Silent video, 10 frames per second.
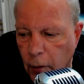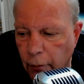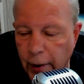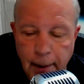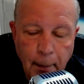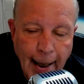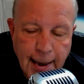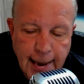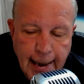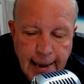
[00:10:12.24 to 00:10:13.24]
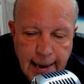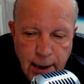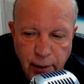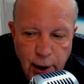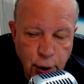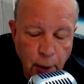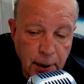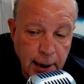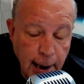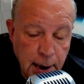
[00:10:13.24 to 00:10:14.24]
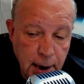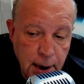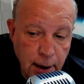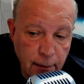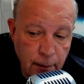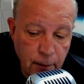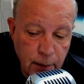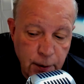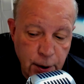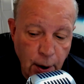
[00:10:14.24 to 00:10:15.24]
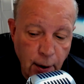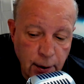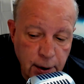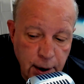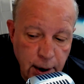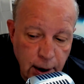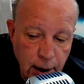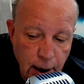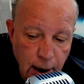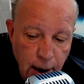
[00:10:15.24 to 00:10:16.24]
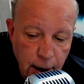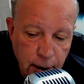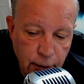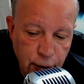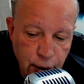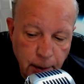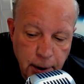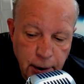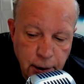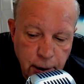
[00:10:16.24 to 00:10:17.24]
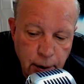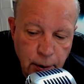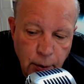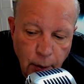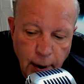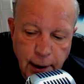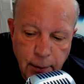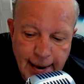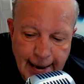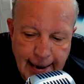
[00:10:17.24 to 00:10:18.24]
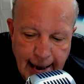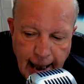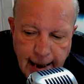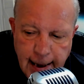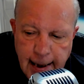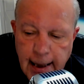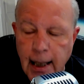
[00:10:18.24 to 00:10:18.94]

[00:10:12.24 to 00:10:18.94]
reimaginings, reinterpretations of songs he contributed to when he was in Yes,